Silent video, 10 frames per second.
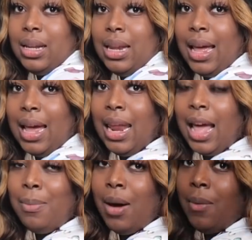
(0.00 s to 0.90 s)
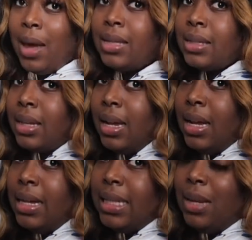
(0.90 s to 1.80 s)
Like, I like my waist
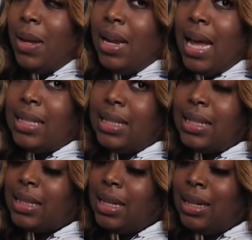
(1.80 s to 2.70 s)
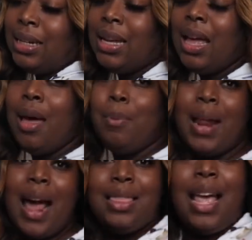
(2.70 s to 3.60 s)
to be nice and snug,
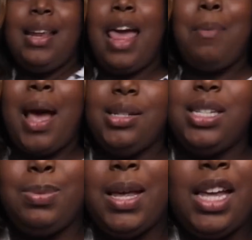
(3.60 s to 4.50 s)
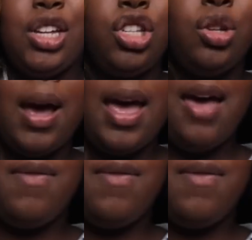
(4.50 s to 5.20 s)
but I think that might just be an issue I have